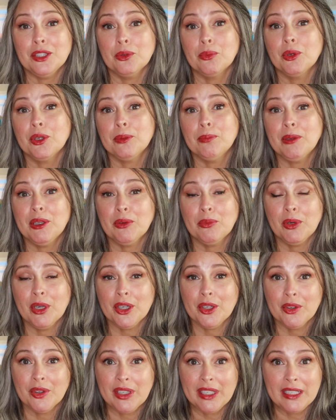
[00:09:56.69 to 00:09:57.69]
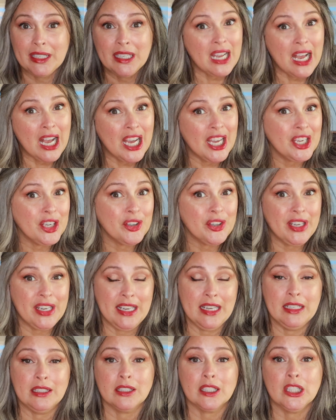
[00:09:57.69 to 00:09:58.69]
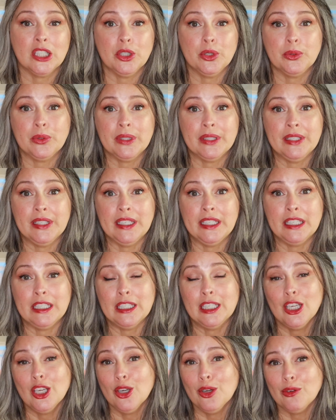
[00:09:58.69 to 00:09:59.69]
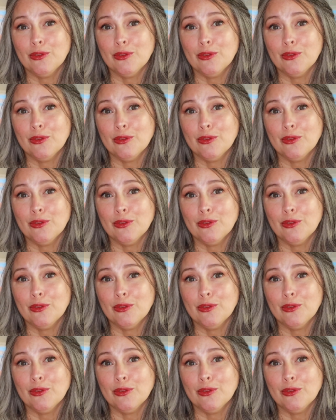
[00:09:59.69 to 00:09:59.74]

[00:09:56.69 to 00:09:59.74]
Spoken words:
you would be wearing higher end clothing